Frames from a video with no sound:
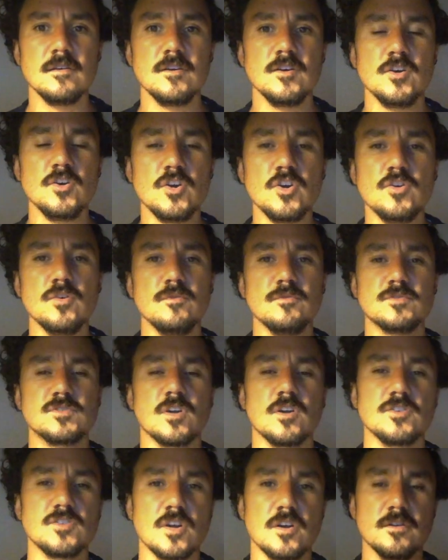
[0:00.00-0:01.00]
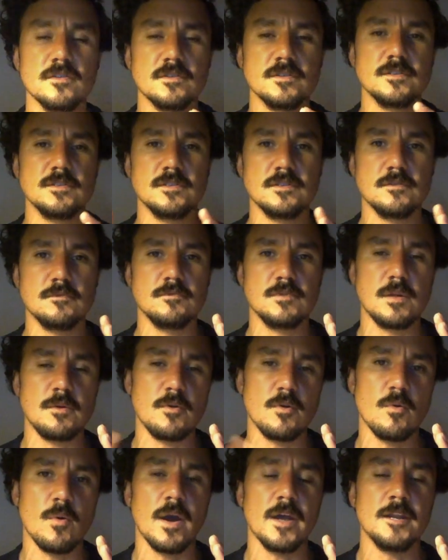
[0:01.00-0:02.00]
Let me
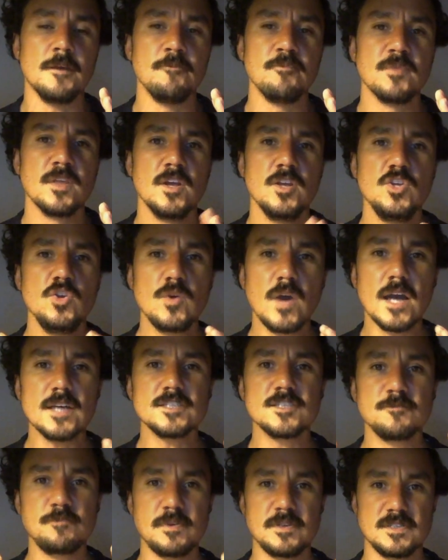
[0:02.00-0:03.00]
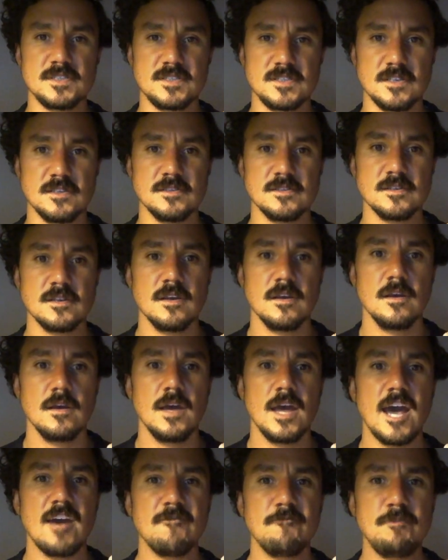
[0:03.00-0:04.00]
rewind. You guys as businesses
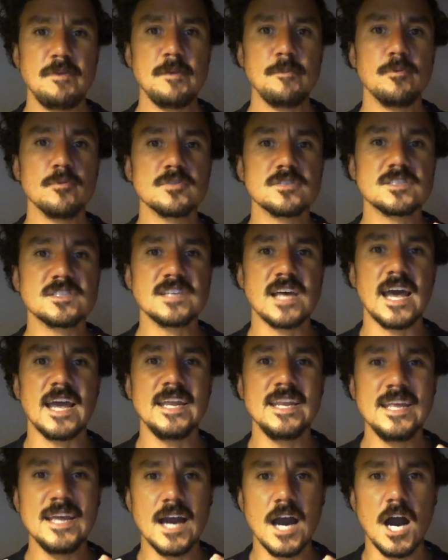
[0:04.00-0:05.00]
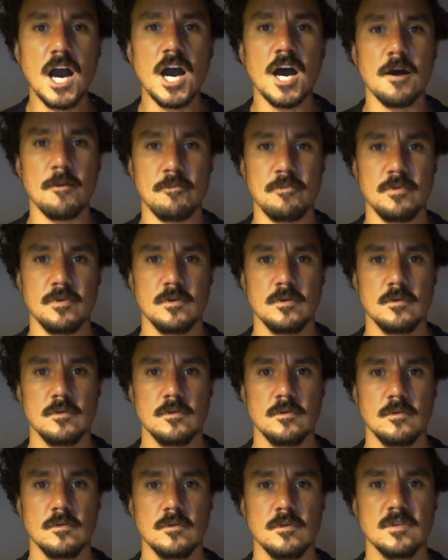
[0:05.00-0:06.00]
have people signing up
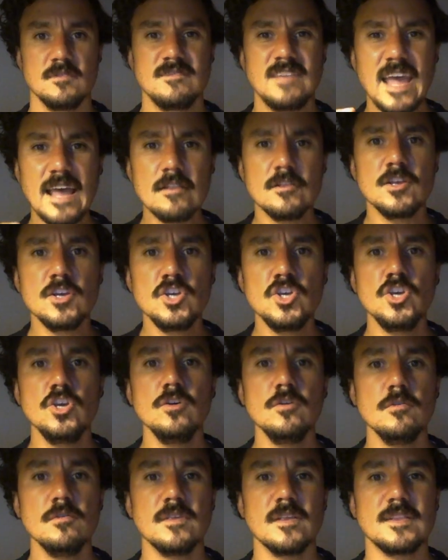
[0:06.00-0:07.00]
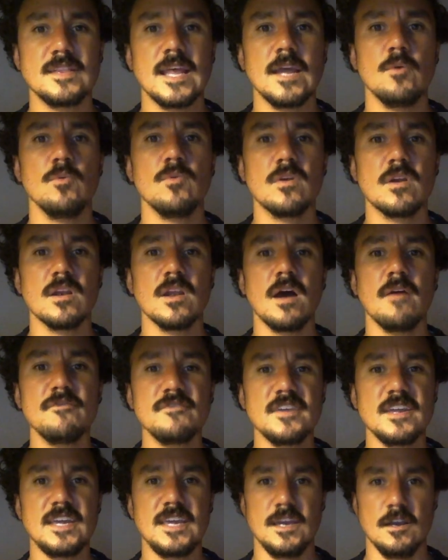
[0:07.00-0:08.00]
telling you that they would love
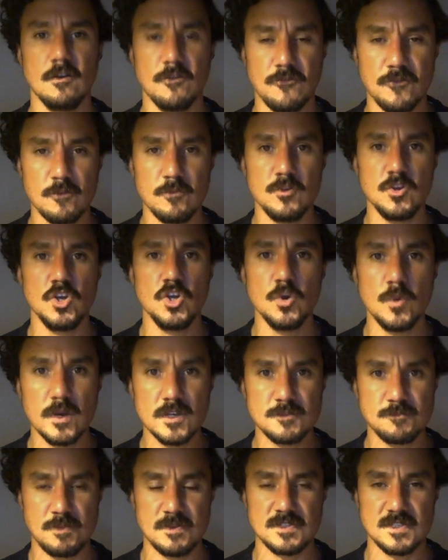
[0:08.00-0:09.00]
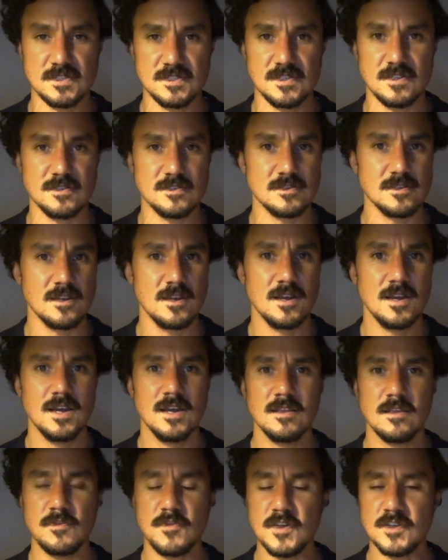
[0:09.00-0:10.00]
to hear from you as businesses,
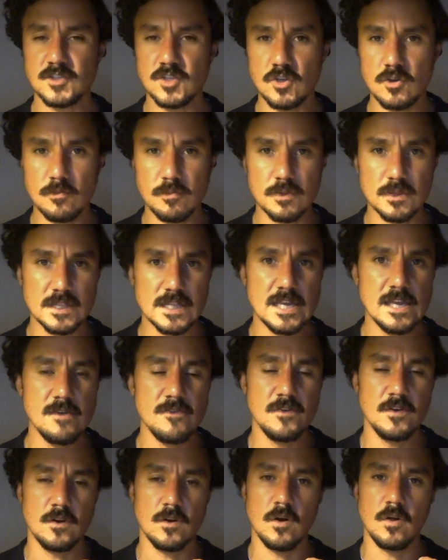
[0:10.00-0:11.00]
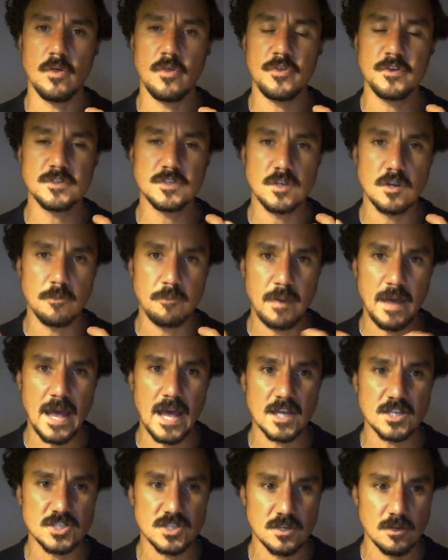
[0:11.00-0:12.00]
the things that you believe in, all the things that you're
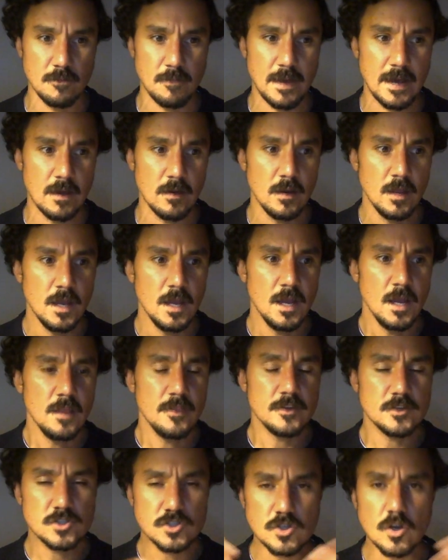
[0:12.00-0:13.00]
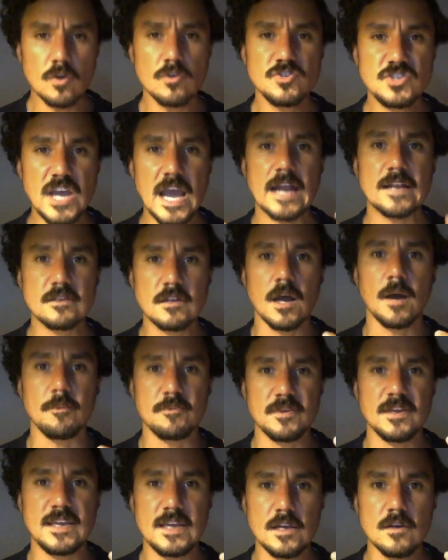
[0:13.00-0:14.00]
passionate about. They're so jacked up
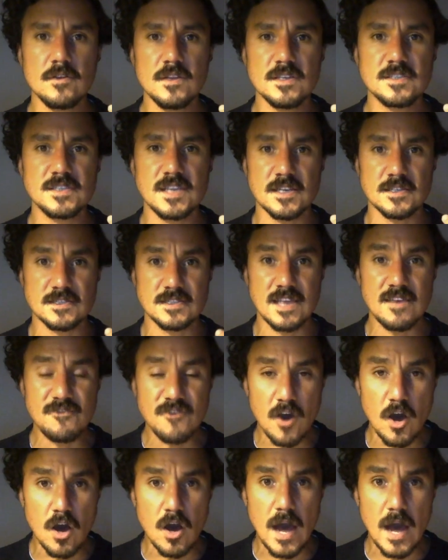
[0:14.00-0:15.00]
to hear these things. They've